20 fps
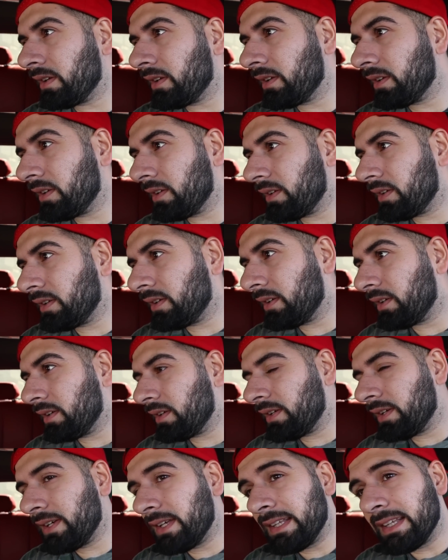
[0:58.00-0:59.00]
I'm gonna
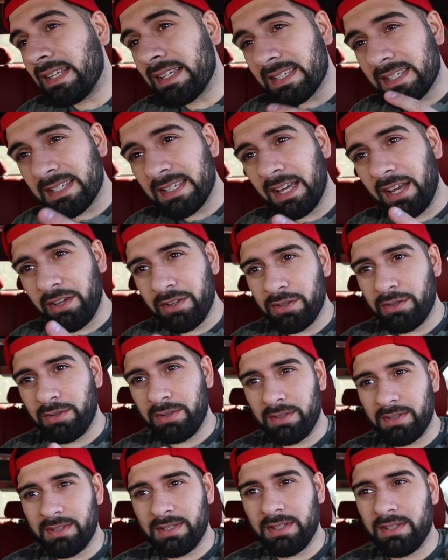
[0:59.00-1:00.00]
enter with size
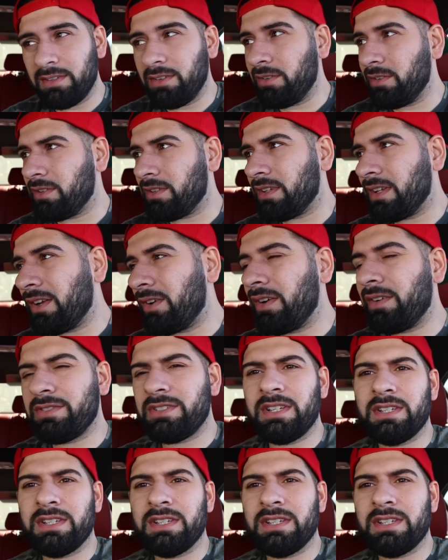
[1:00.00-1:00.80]
7. No, they don't have